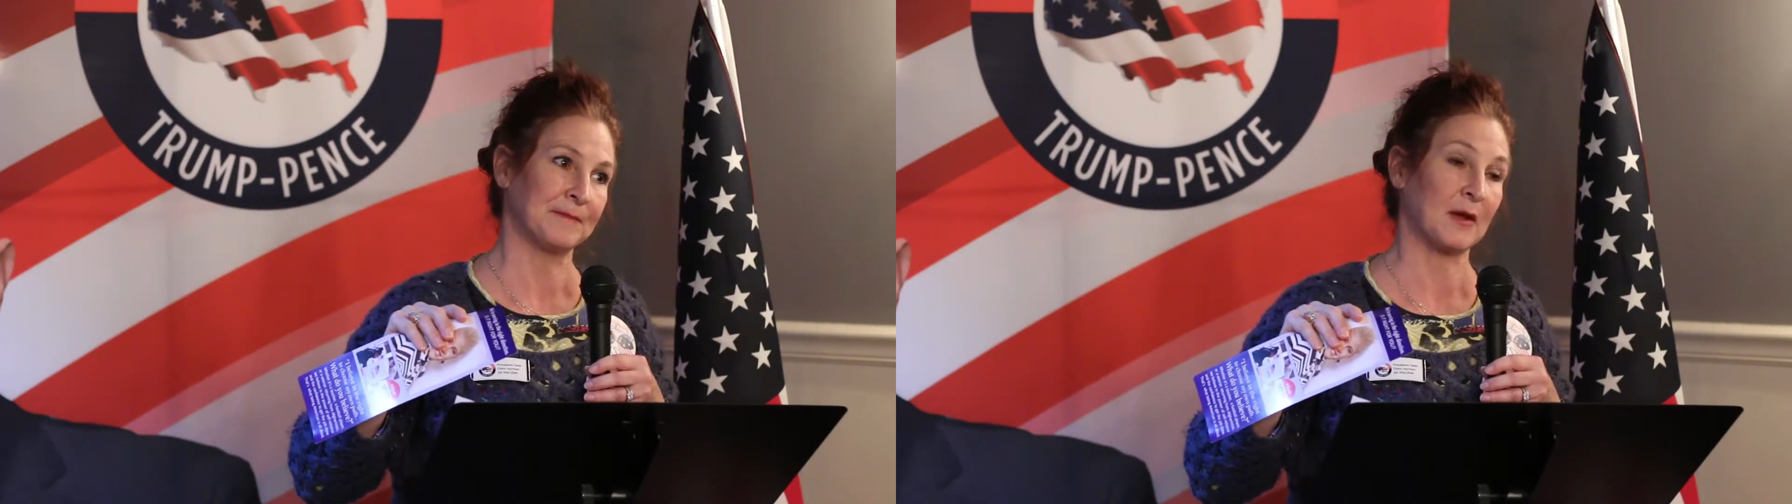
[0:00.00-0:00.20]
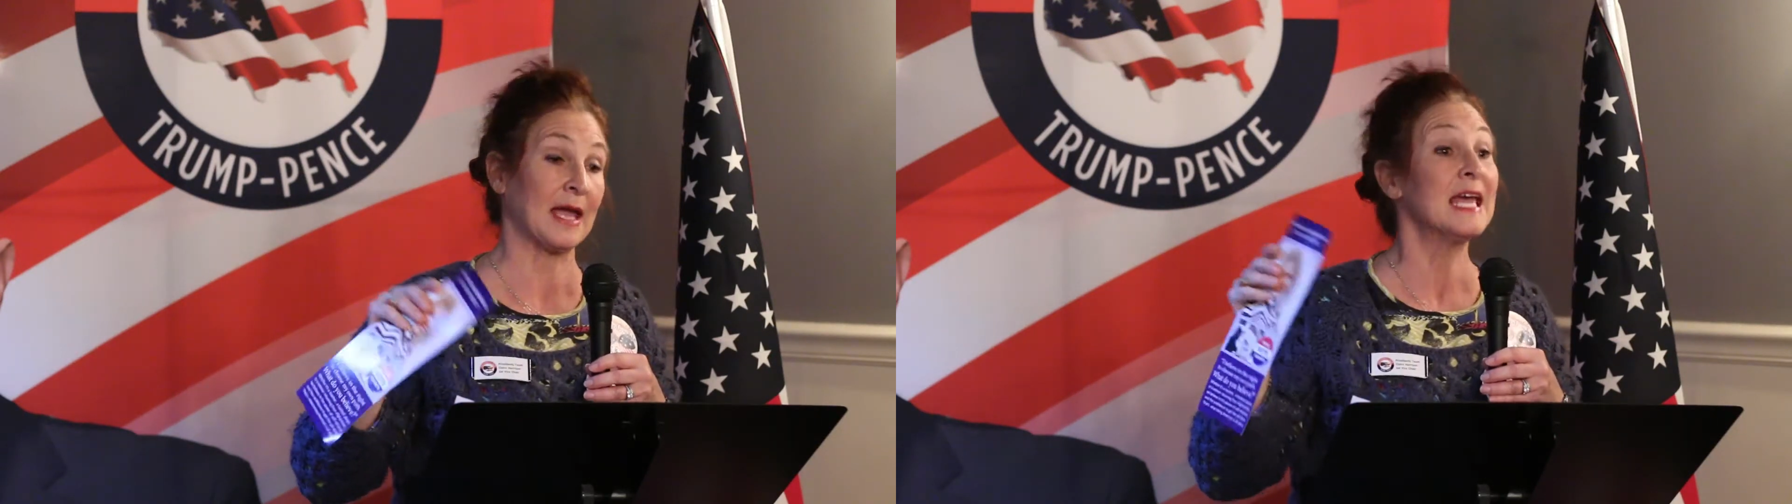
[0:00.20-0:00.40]

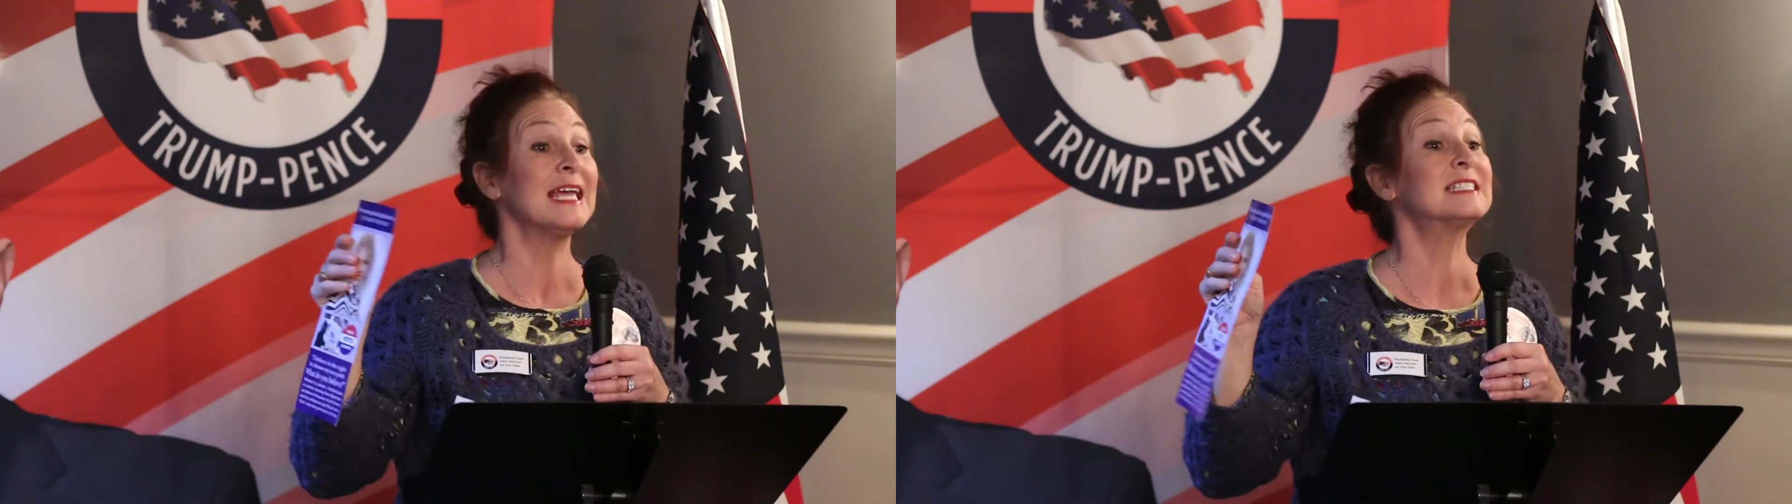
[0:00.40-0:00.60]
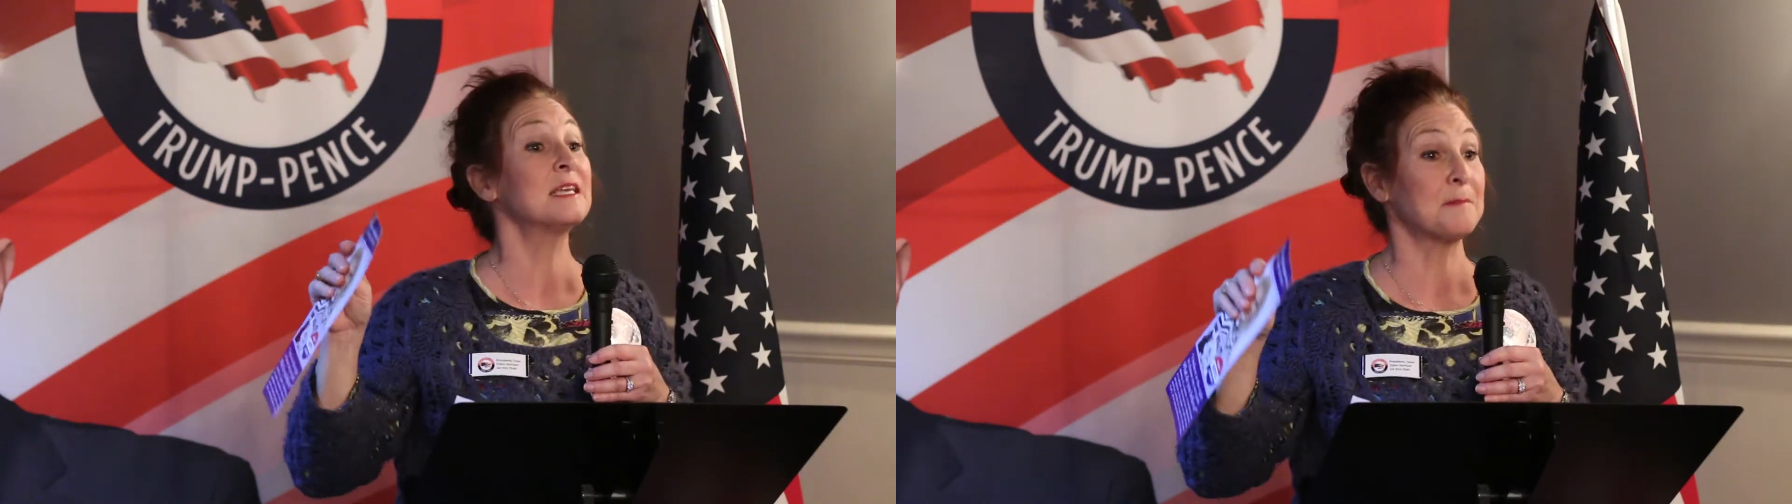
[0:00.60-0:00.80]
Okay,
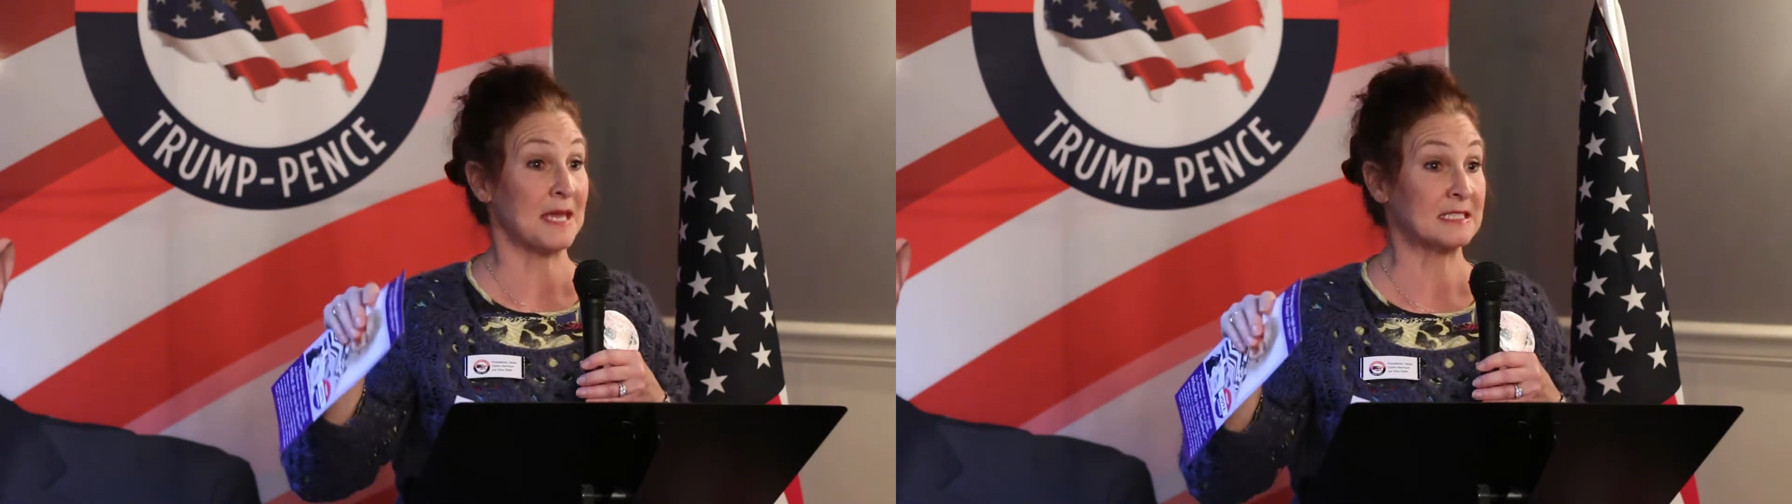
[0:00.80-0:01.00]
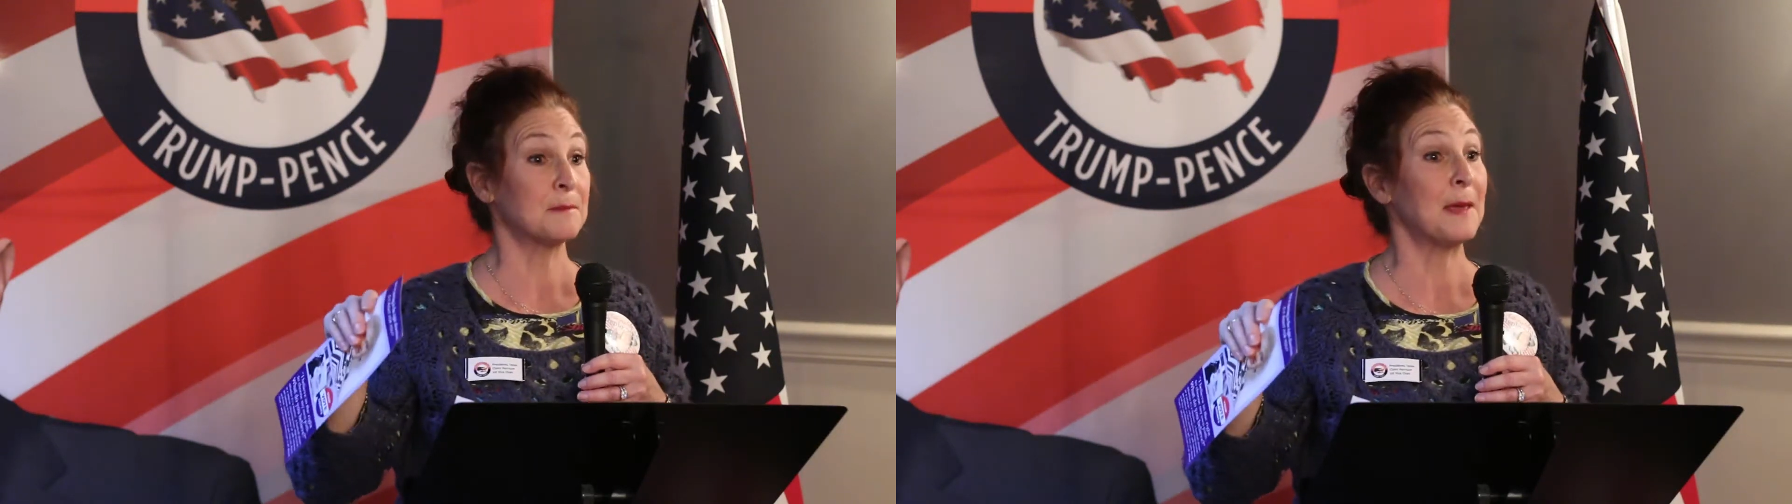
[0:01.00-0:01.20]
it's the
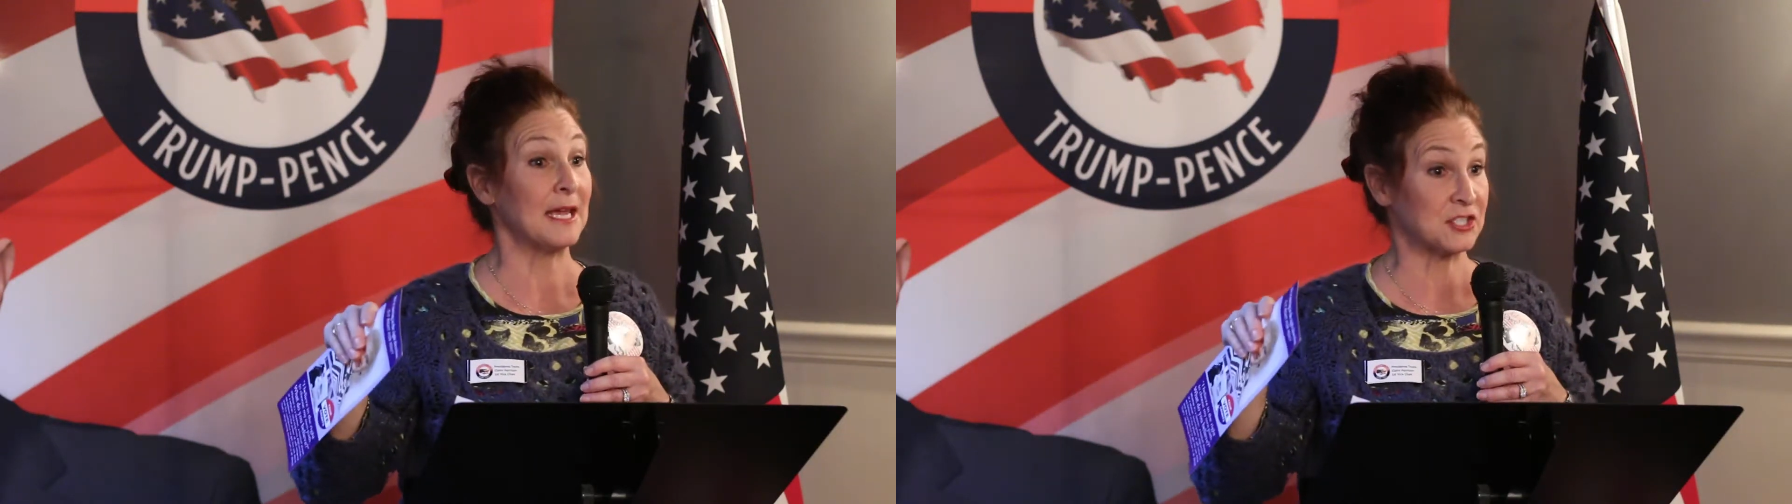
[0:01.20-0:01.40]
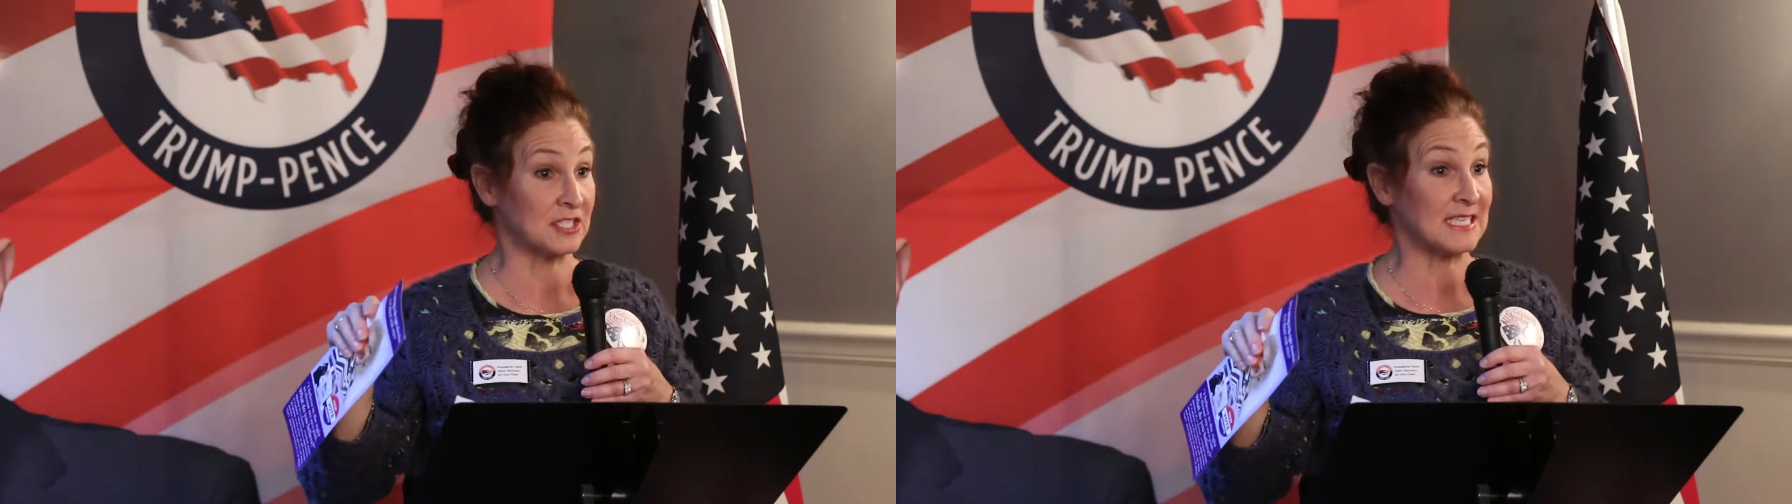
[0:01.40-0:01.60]

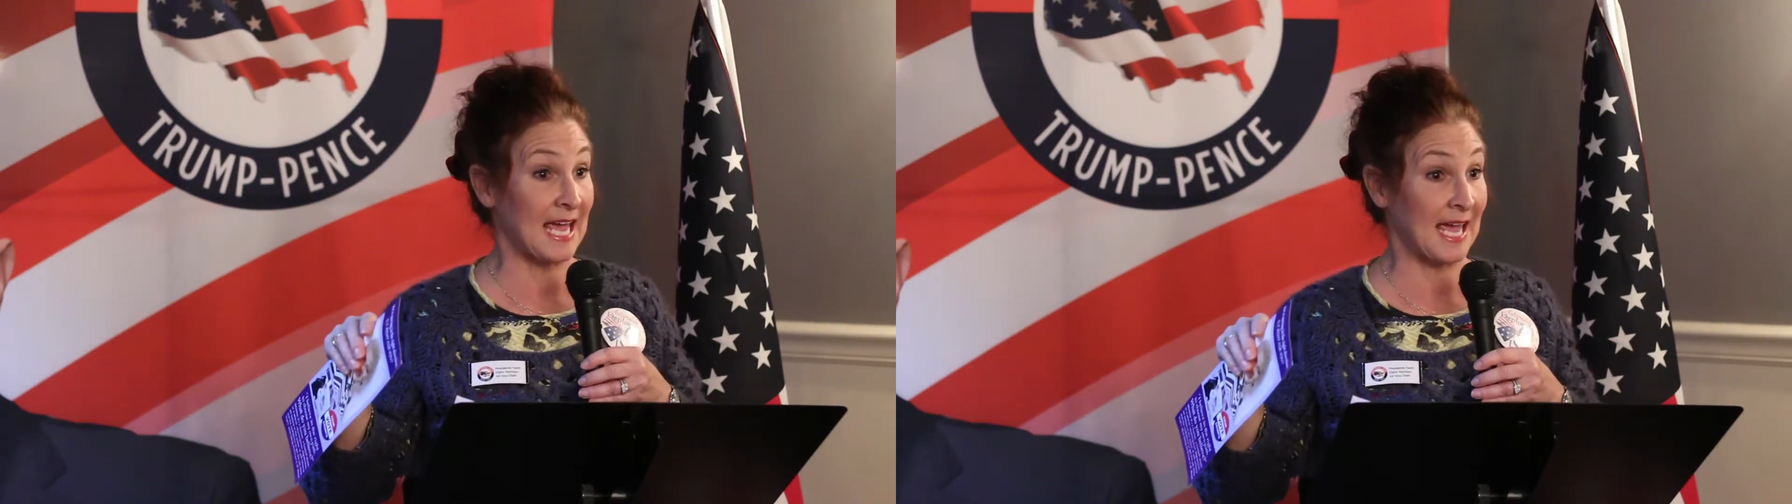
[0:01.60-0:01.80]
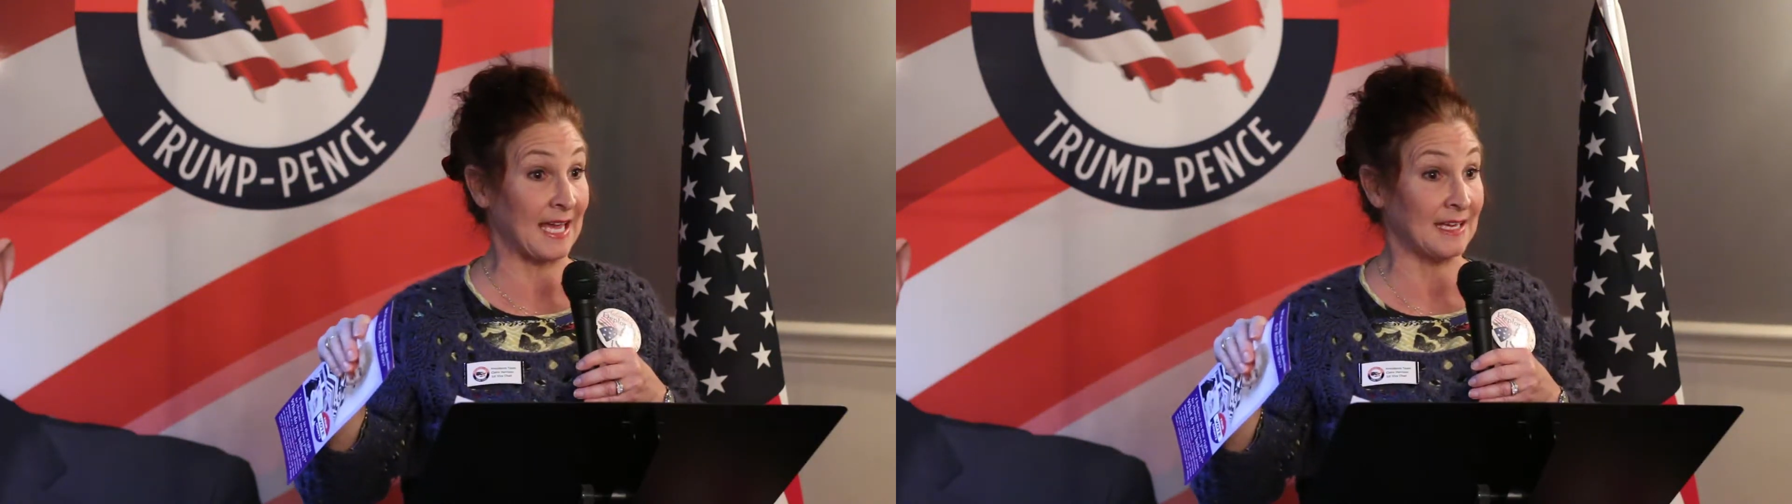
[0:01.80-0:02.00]
Emancipation
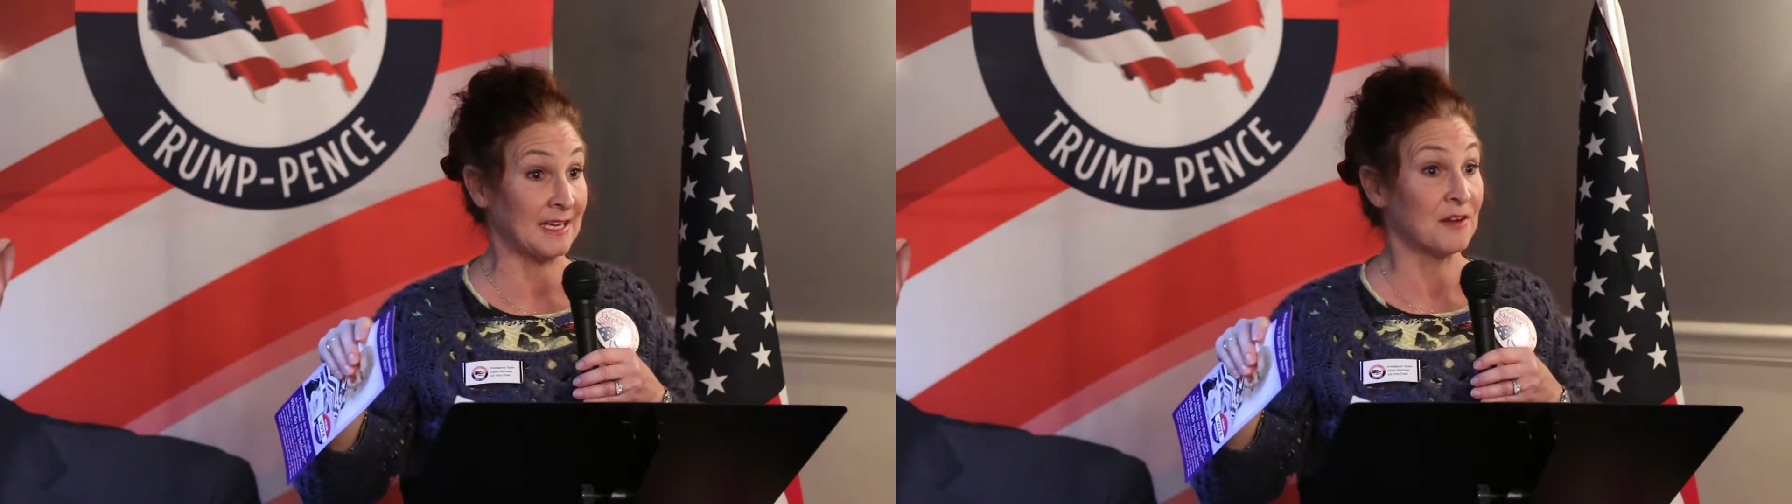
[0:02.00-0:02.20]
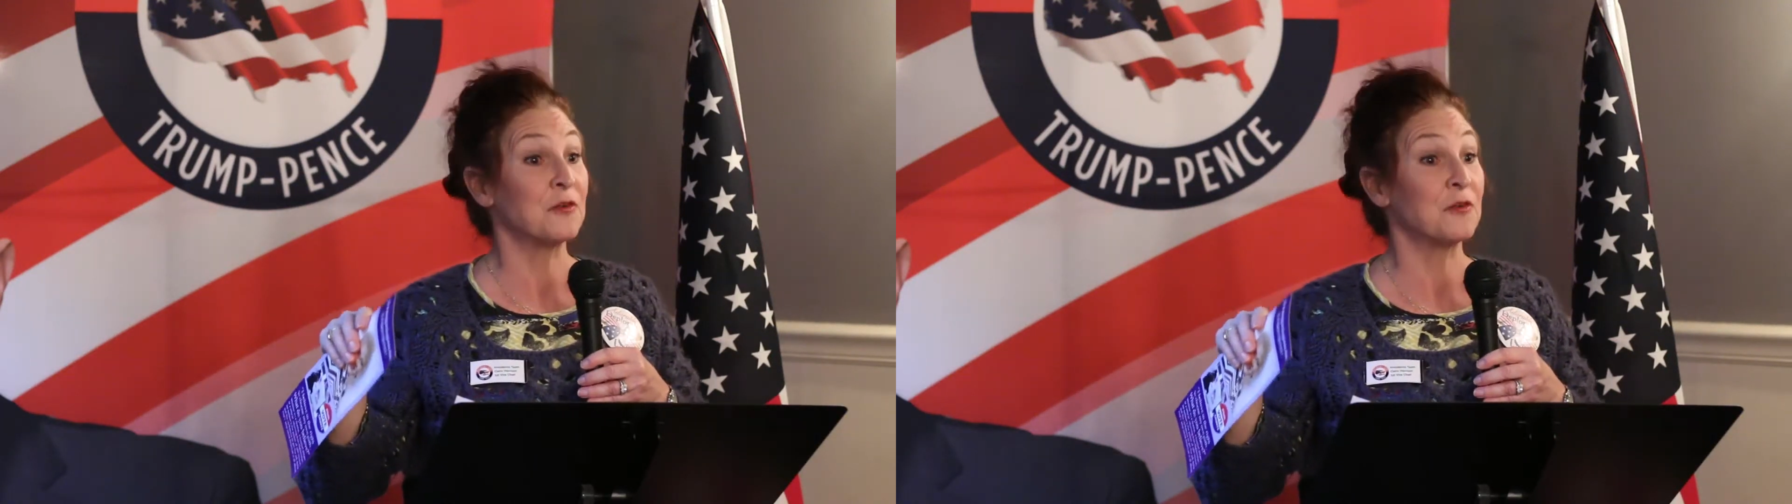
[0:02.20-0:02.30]
Day